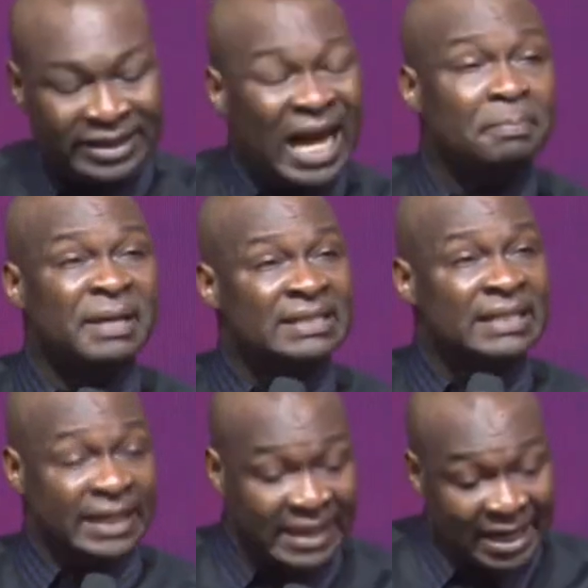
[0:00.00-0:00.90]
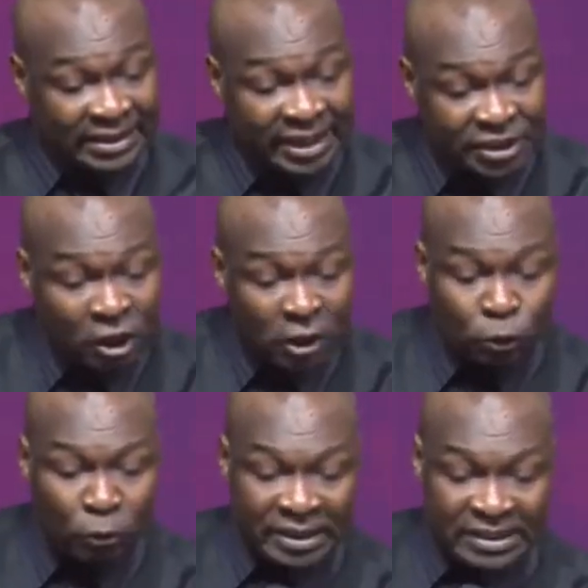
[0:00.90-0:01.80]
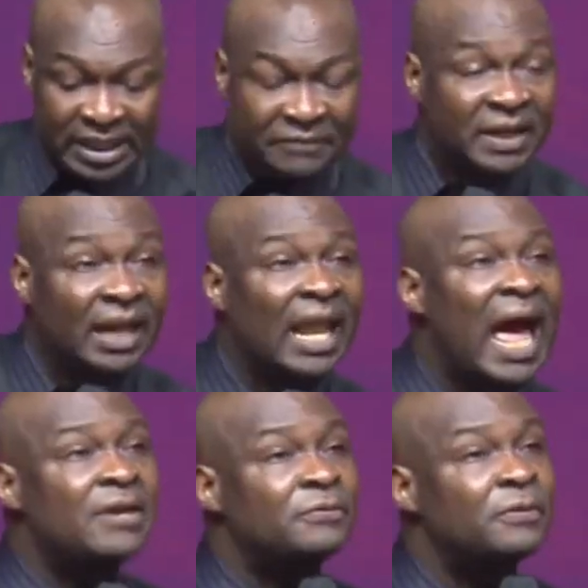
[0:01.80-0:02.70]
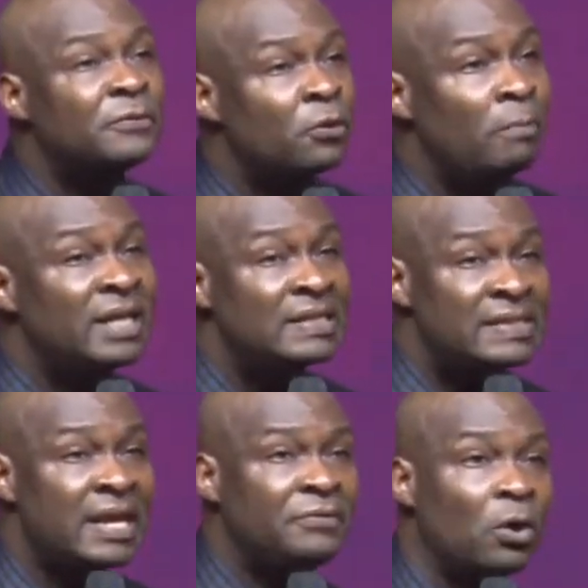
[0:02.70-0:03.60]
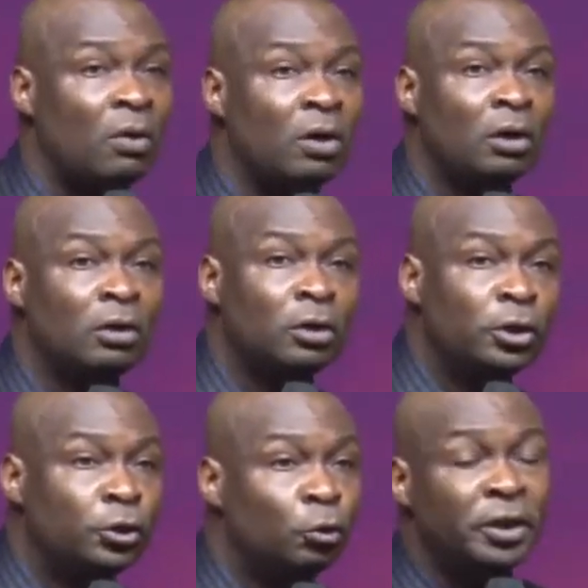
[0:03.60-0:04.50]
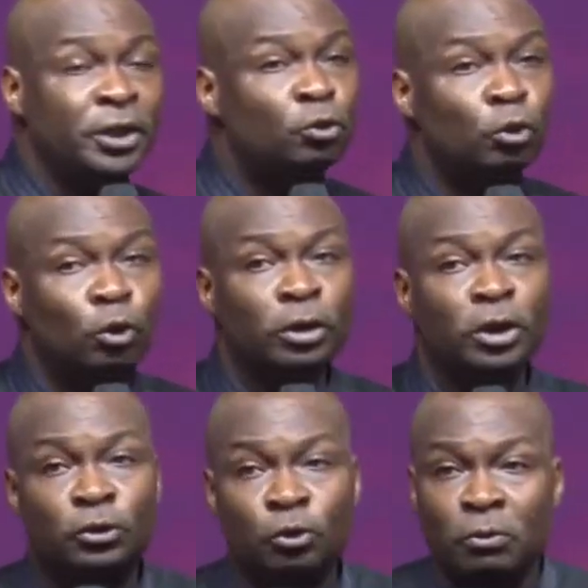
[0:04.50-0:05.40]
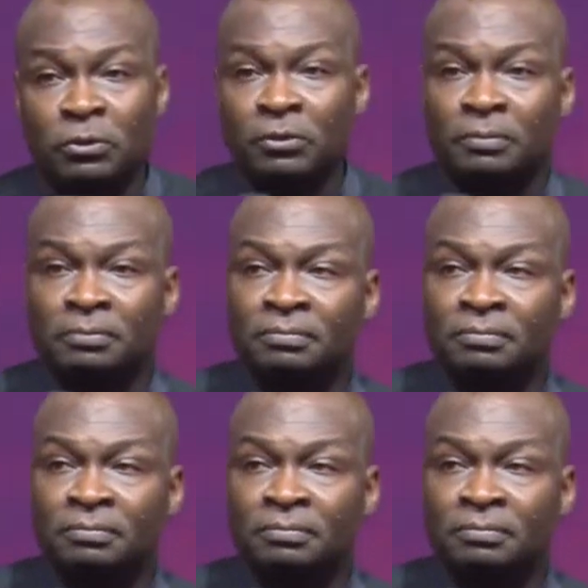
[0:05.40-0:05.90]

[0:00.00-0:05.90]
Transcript: That means in addition to receiving life from the Savior, you need to know the truth.